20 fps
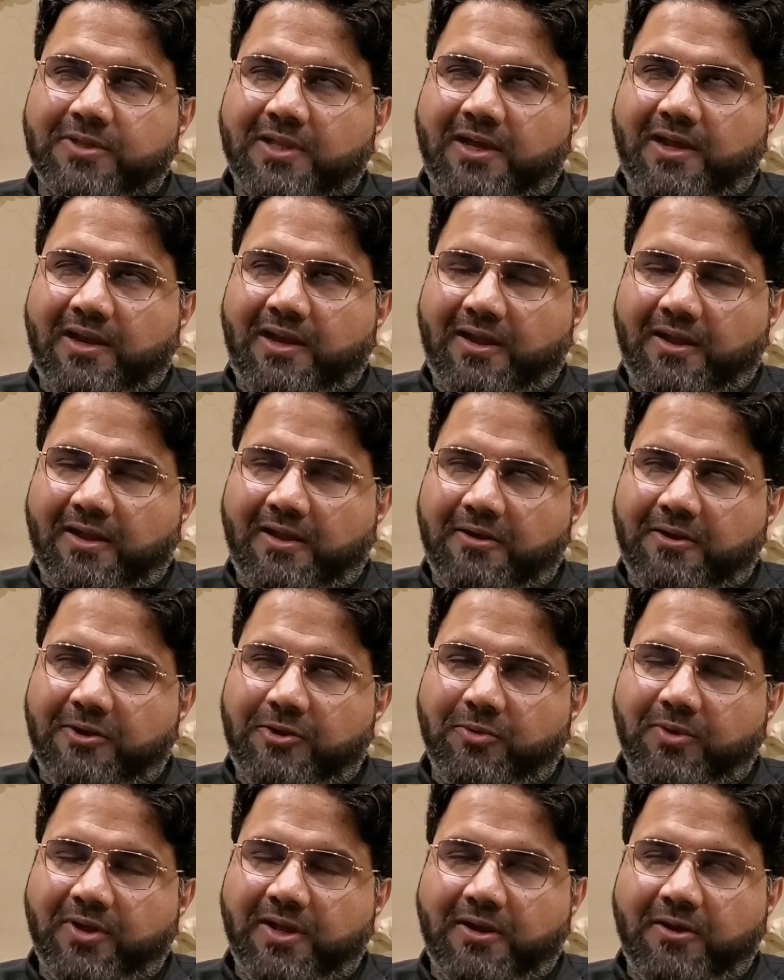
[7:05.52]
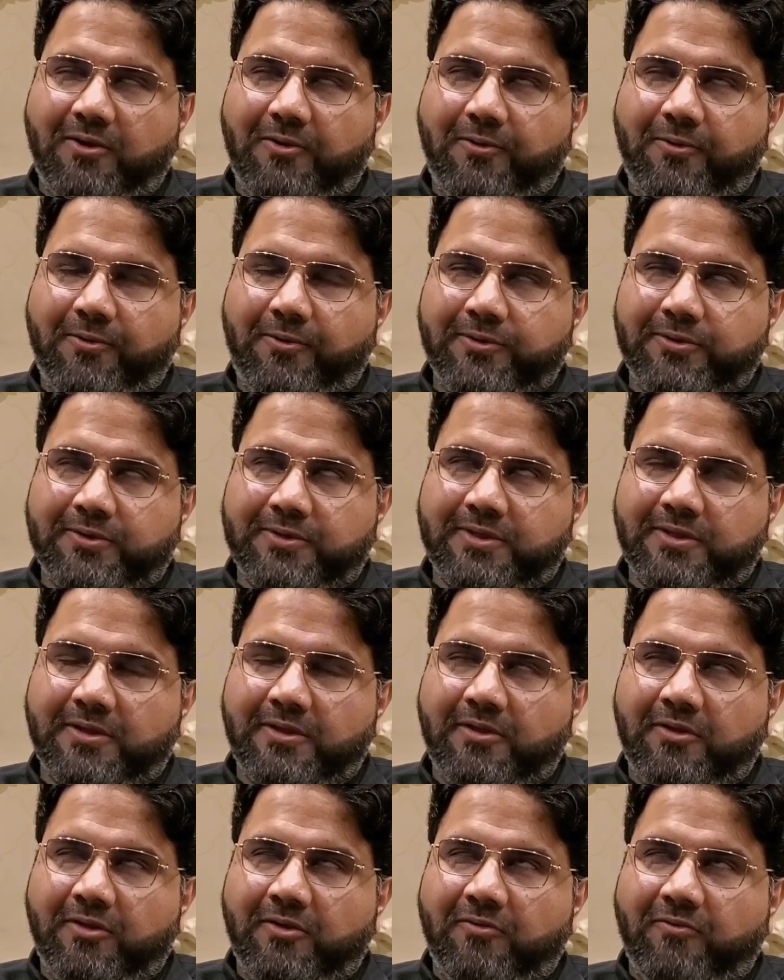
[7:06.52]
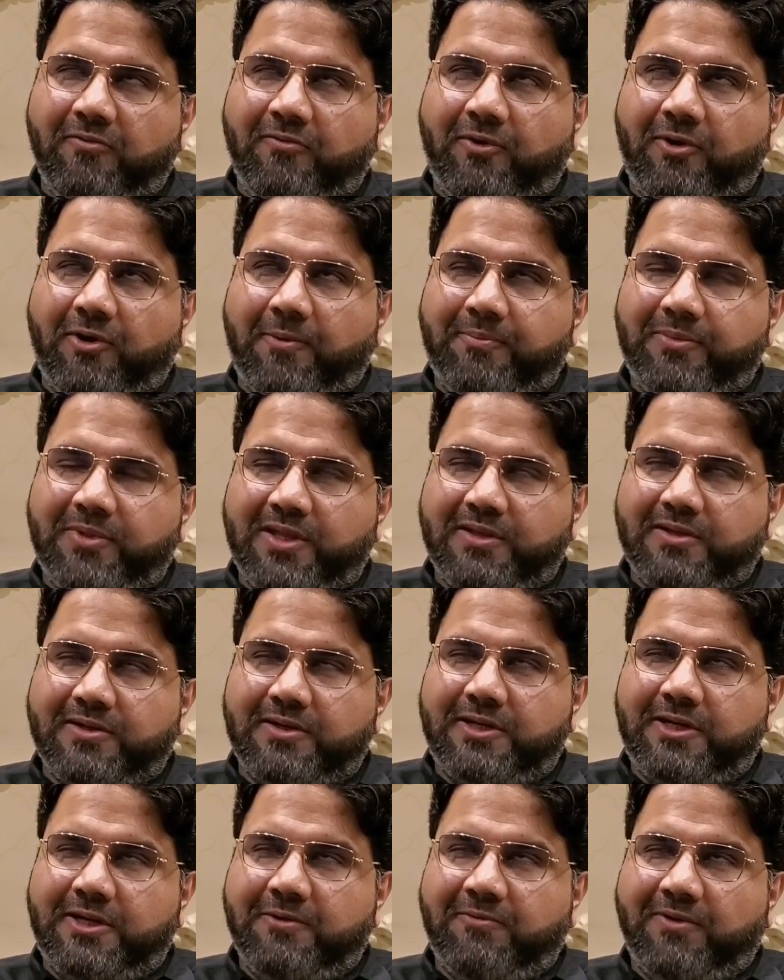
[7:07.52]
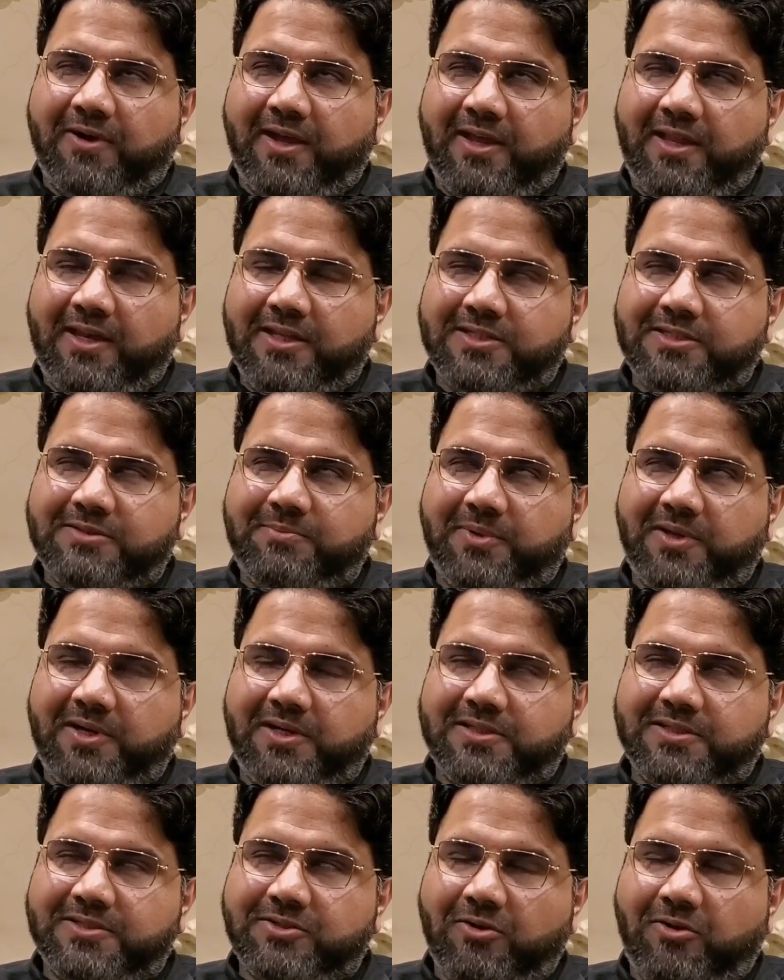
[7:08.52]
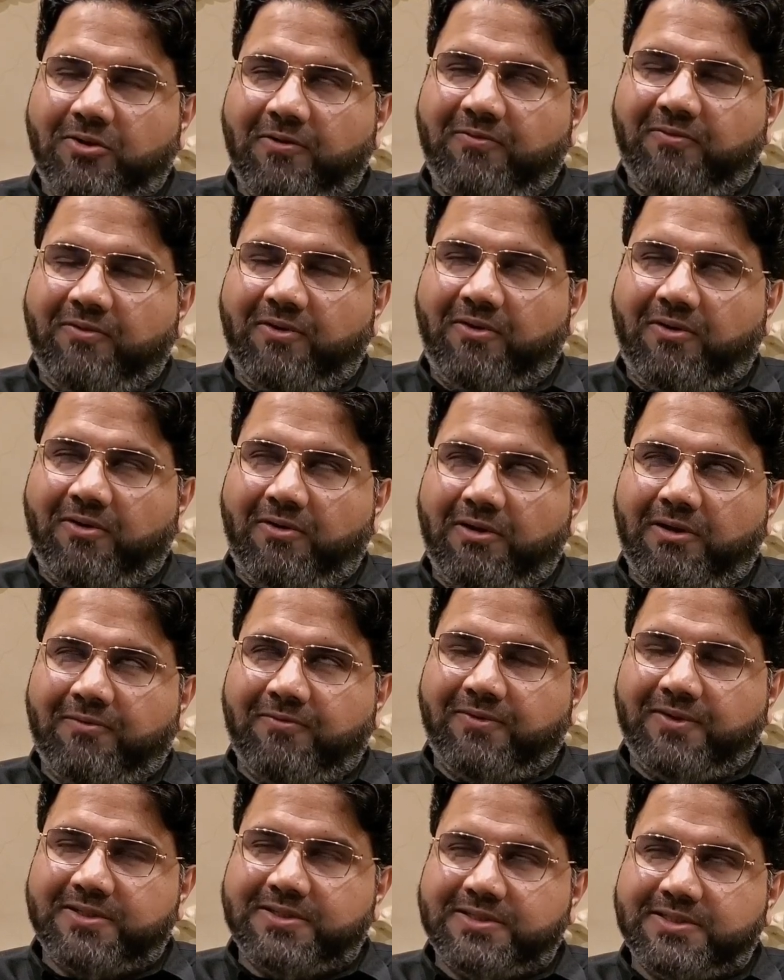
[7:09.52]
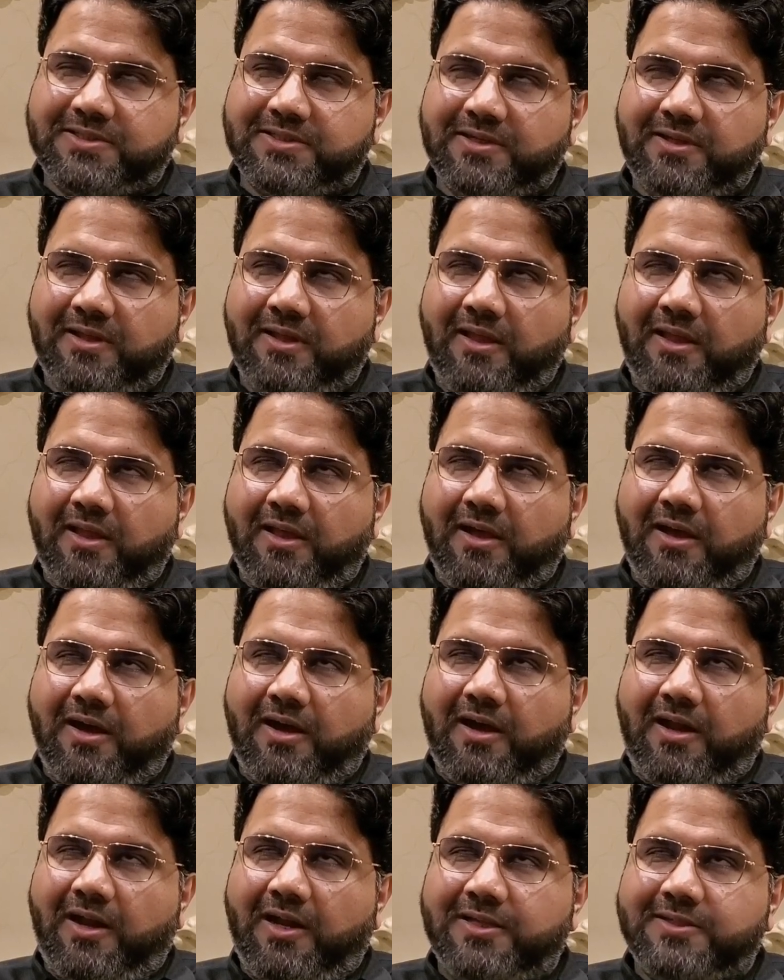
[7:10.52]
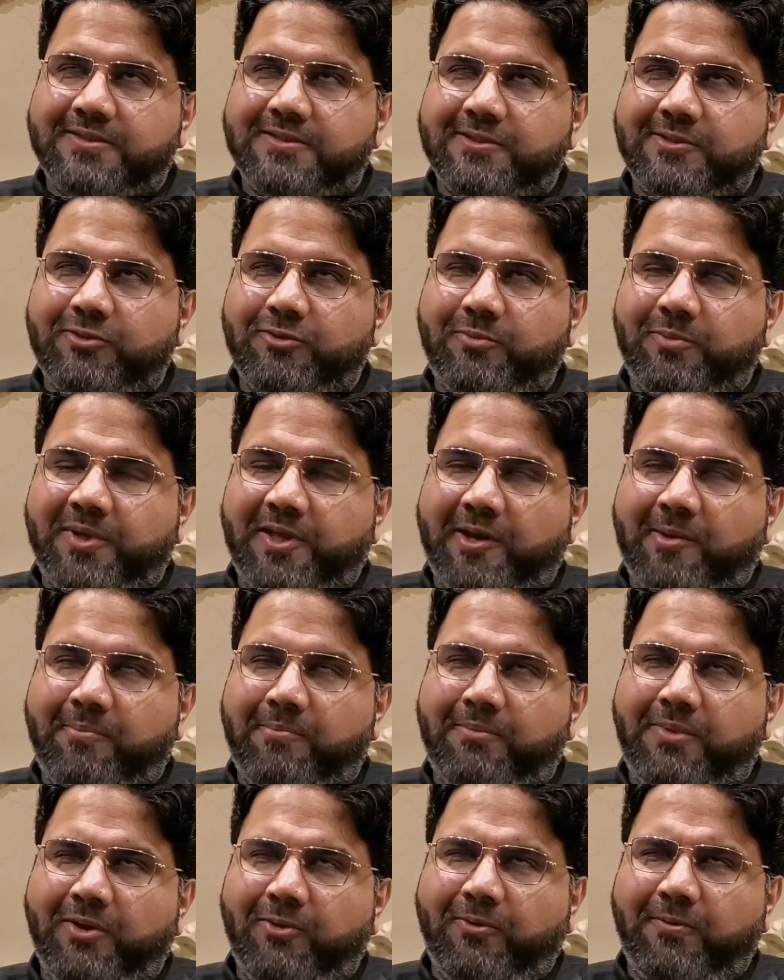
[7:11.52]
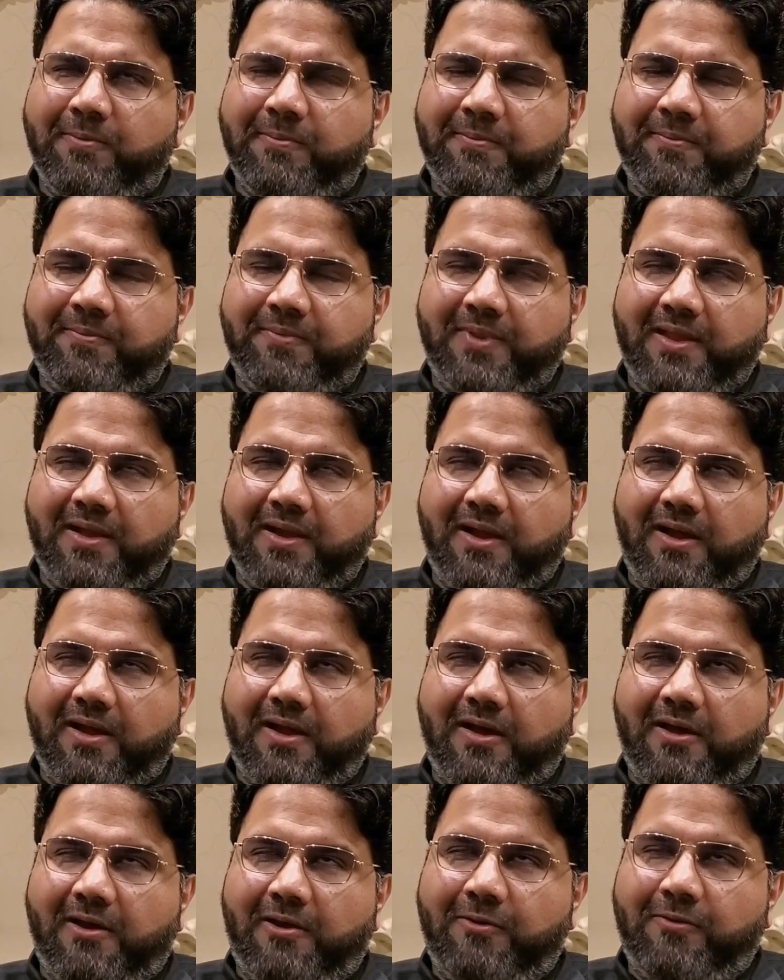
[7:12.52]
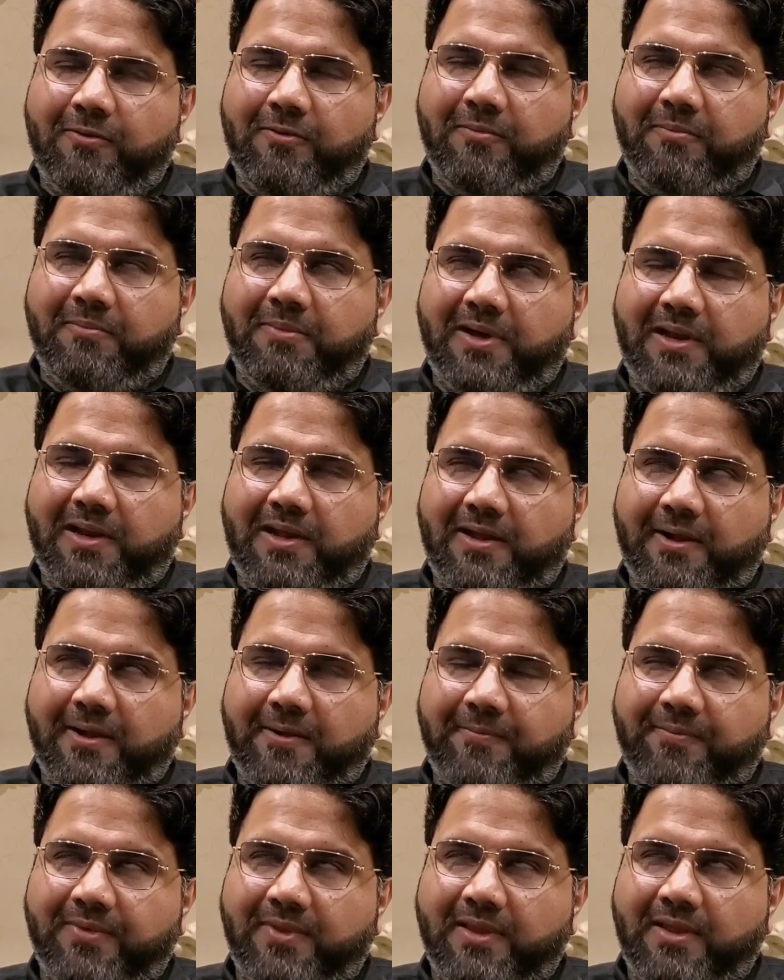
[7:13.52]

wa ta'ala took an oath from the divine spirits of all of us. Alastu bi rabbikum kalu bala.